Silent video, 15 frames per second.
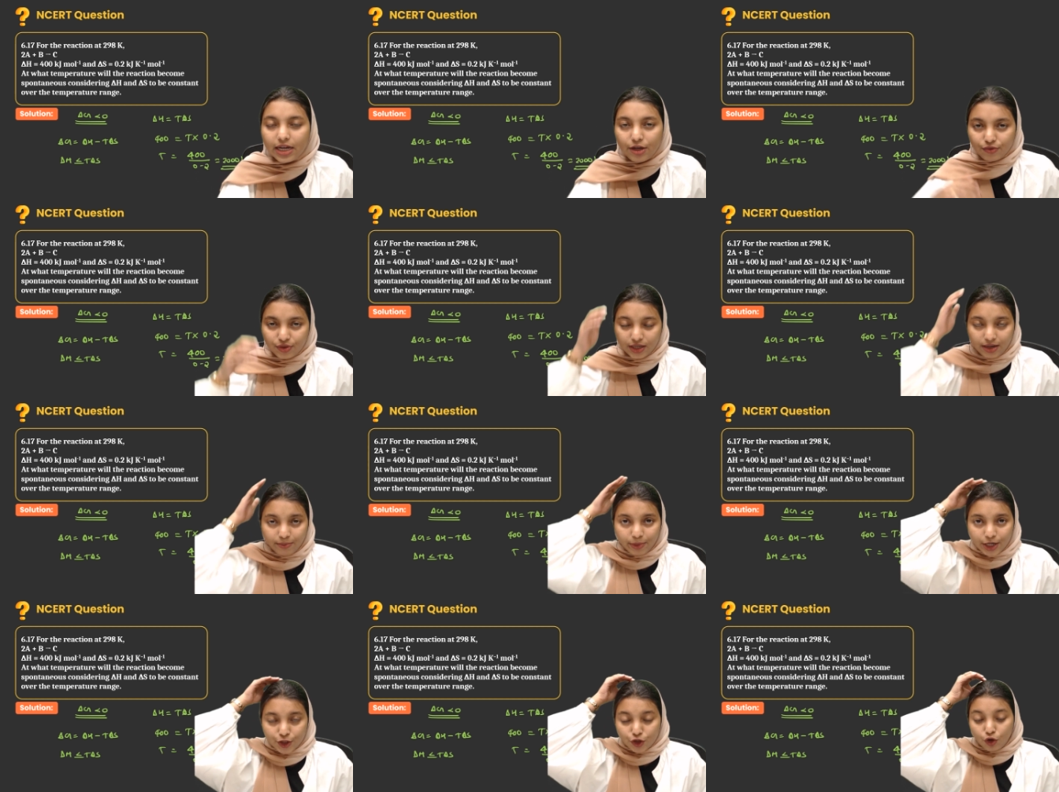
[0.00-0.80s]
If the
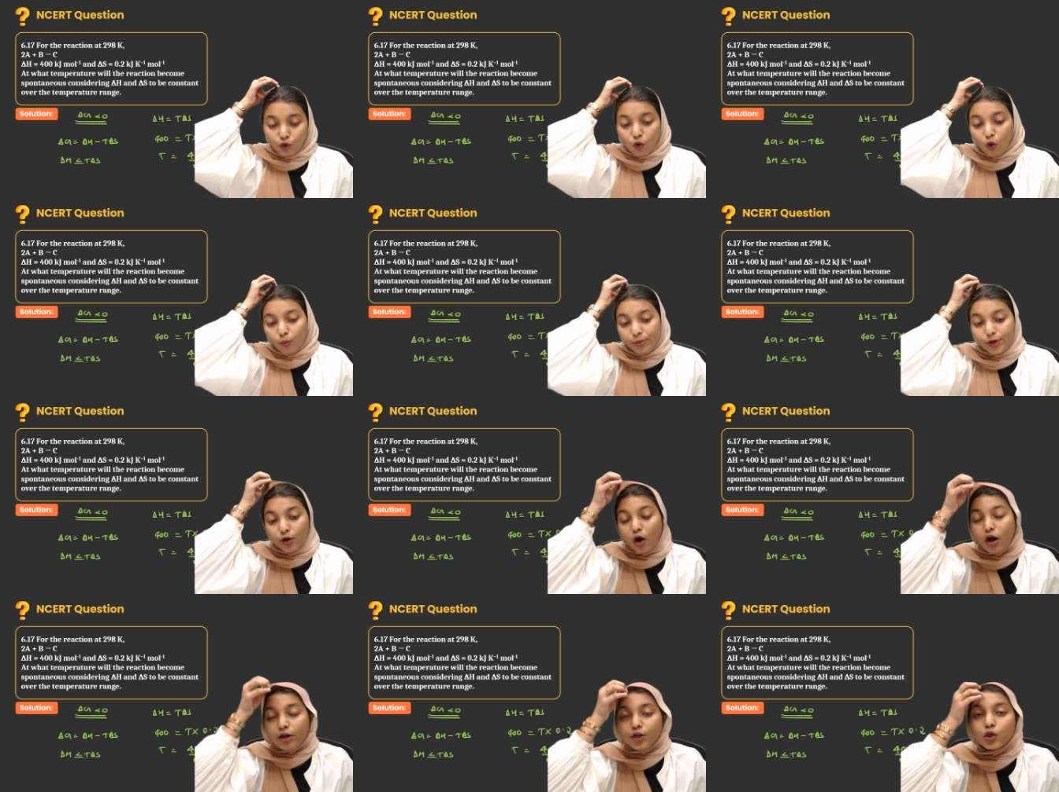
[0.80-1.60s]
temperature go
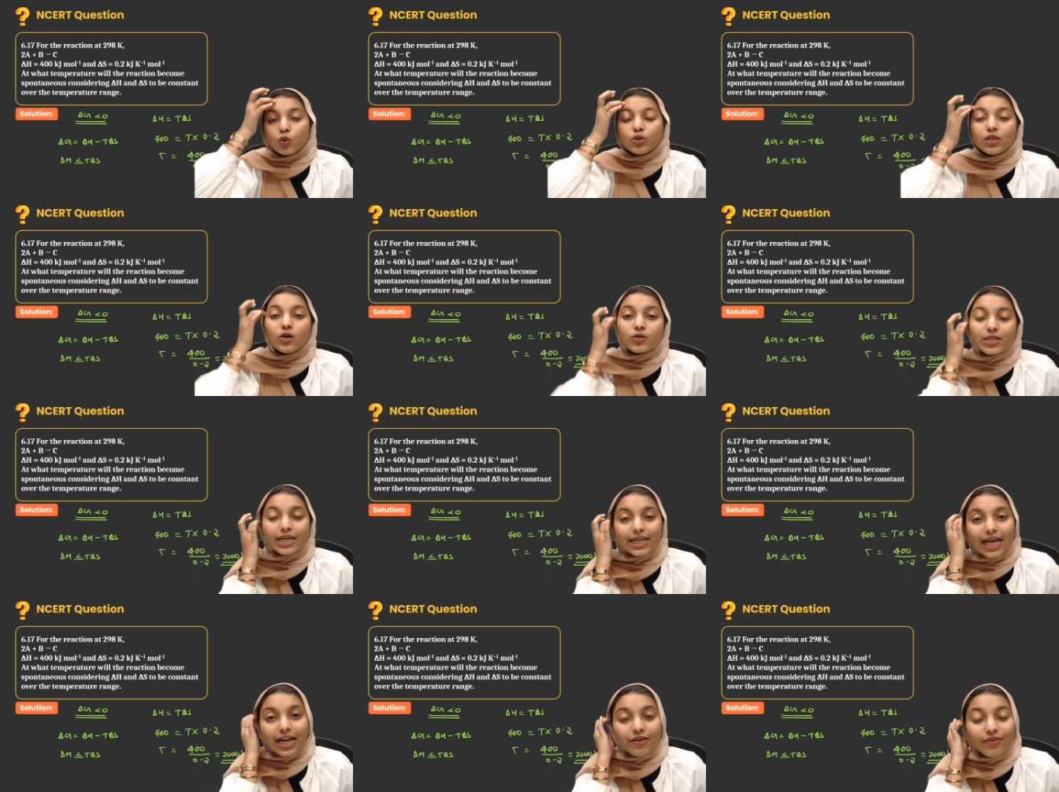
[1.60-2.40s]
beyond
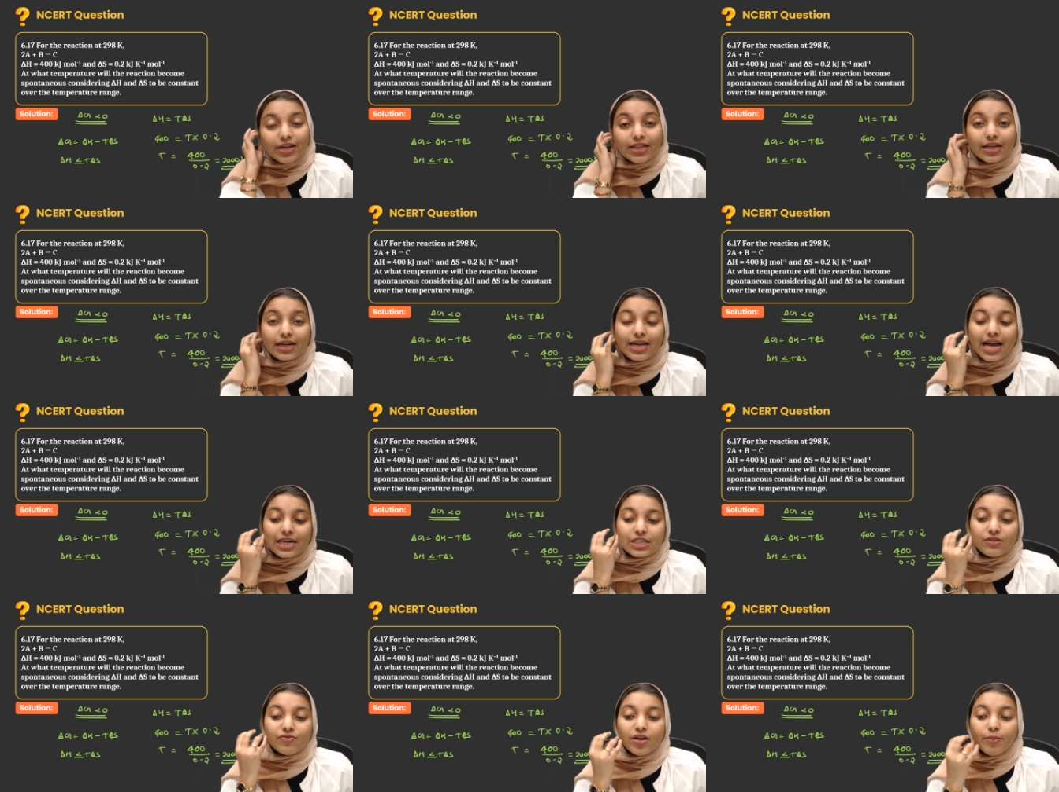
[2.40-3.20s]
2000 Kelvin, the
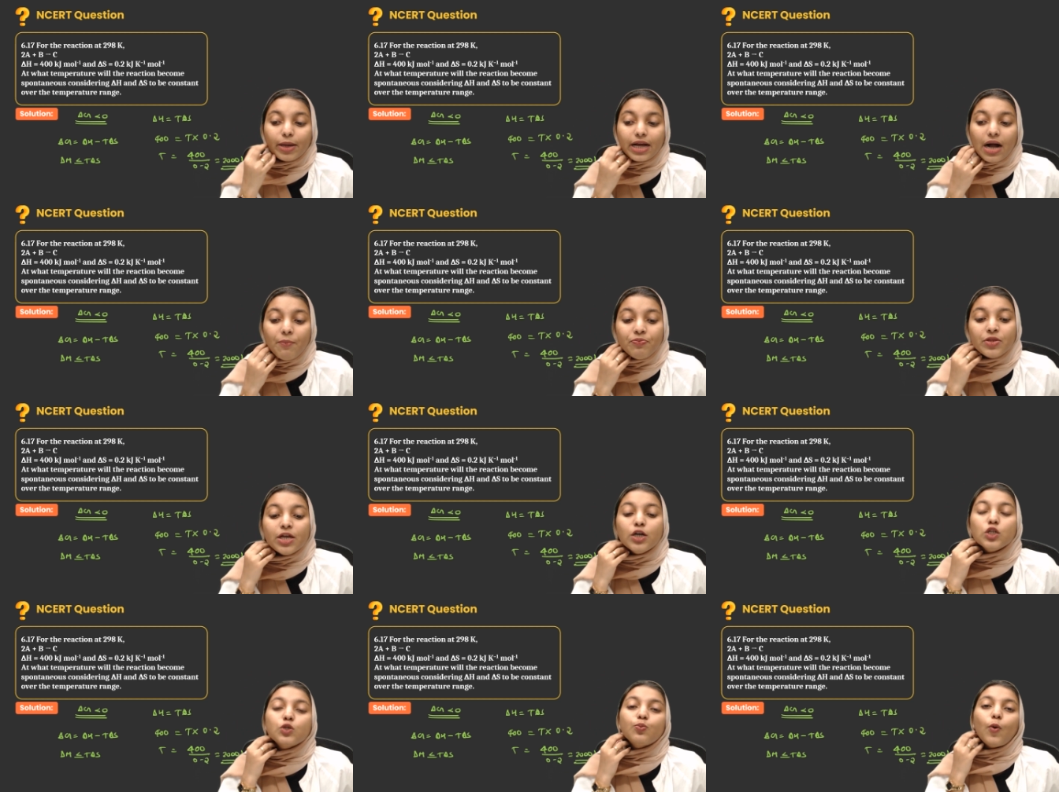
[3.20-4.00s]
reaction will become
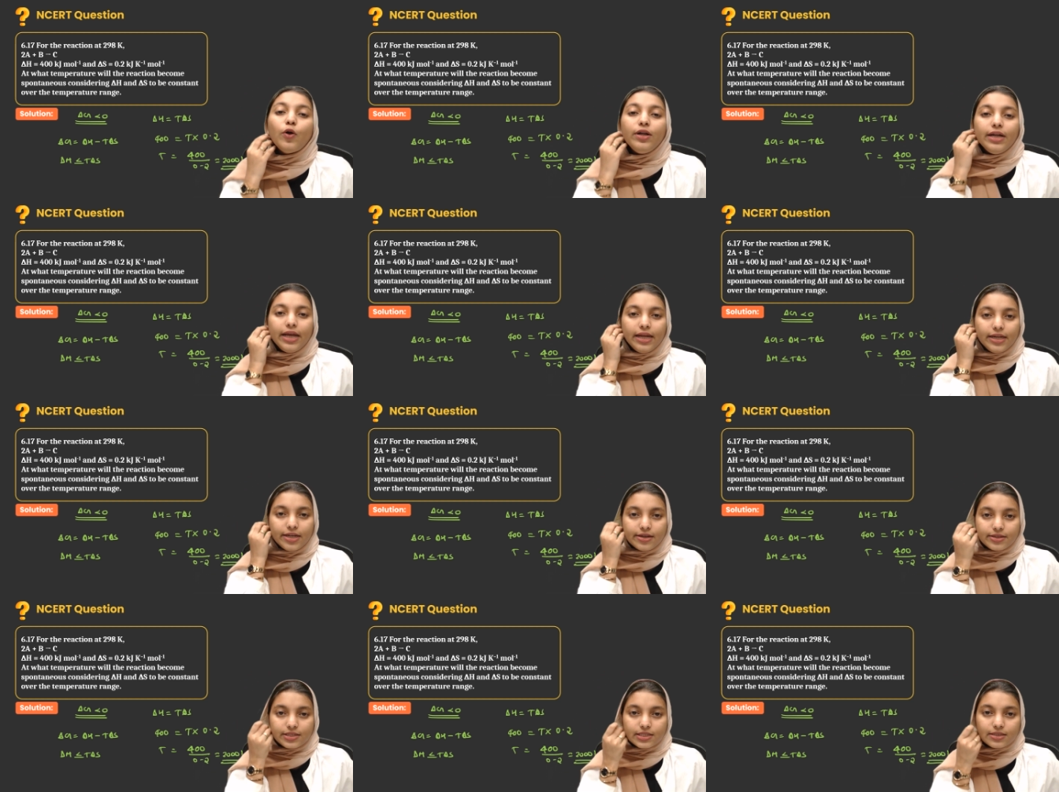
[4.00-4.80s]

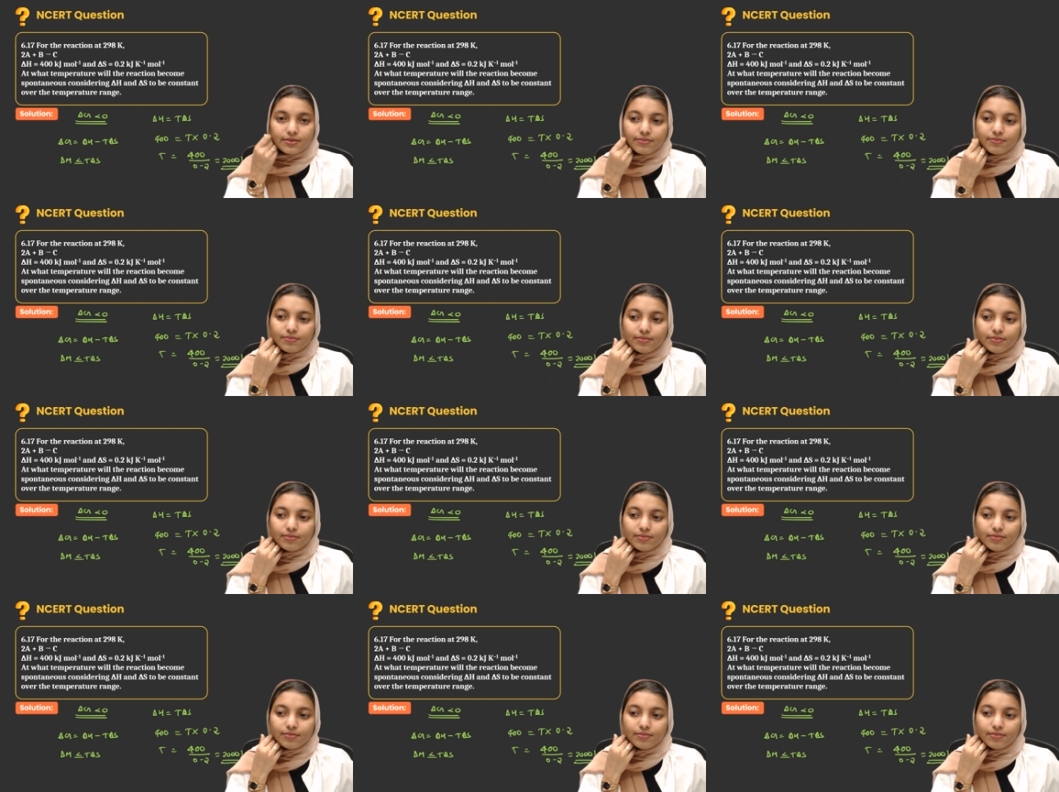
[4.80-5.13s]
spontaneous.